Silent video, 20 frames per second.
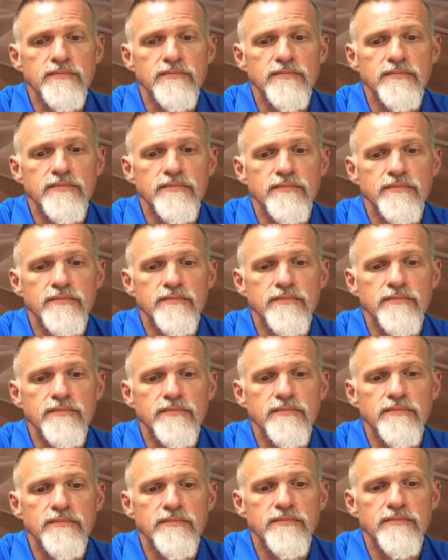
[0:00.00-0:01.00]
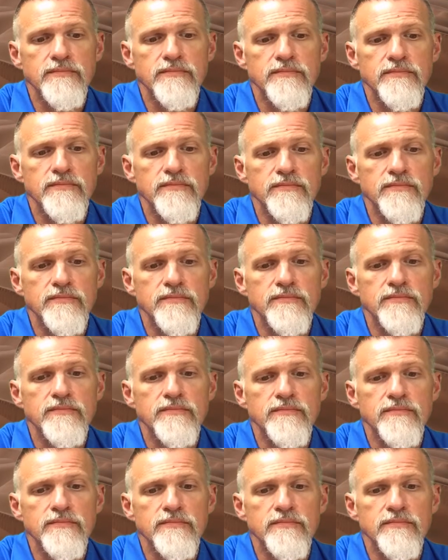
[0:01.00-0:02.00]

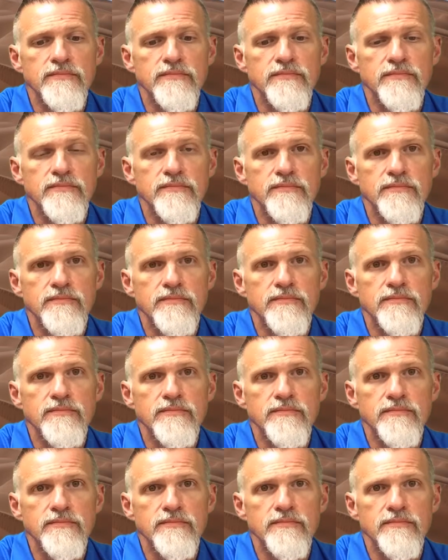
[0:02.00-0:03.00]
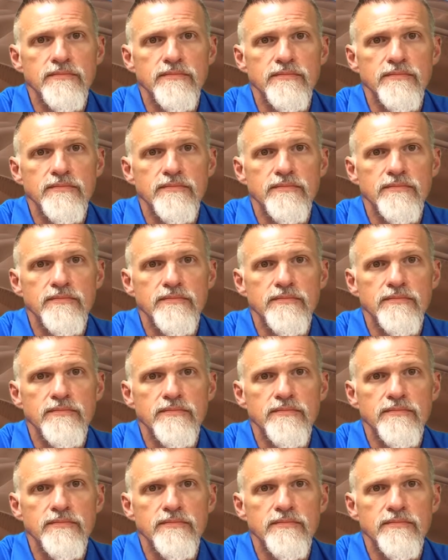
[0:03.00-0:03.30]
No words are spoken by the person on screen.